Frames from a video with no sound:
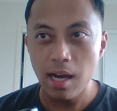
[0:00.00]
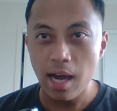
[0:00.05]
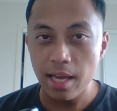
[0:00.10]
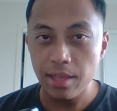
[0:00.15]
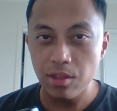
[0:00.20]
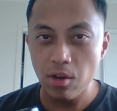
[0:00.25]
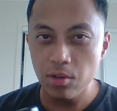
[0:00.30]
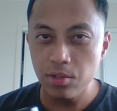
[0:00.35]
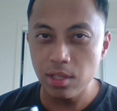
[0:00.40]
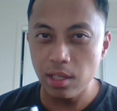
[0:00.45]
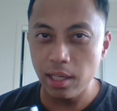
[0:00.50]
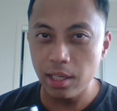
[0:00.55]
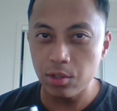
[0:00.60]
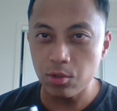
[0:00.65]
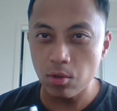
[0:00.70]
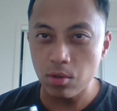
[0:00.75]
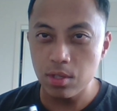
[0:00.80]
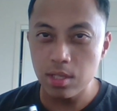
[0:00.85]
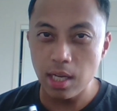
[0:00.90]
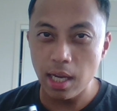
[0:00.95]
and those
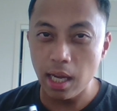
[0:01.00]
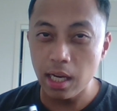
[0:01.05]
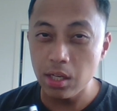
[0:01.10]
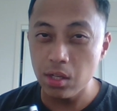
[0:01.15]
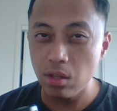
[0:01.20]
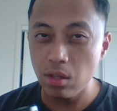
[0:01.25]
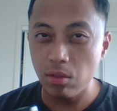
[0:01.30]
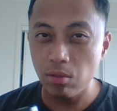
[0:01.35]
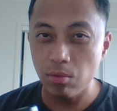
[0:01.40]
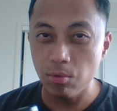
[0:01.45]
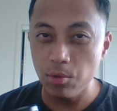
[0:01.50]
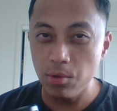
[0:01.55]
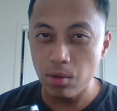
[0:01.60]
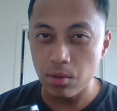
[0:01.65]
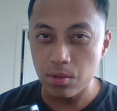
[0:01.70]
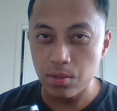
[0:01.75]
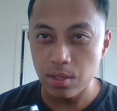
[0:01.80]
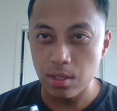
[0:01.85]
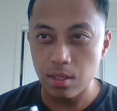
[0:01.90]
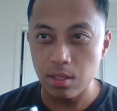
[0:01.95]
electrons enter through
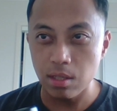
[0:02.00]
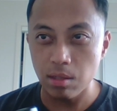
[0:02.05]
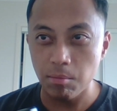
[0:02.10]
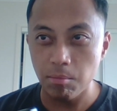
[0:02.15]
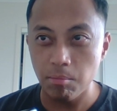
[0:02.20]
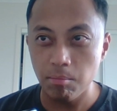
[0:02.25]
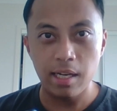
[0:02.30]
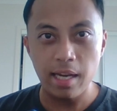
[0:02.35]
your system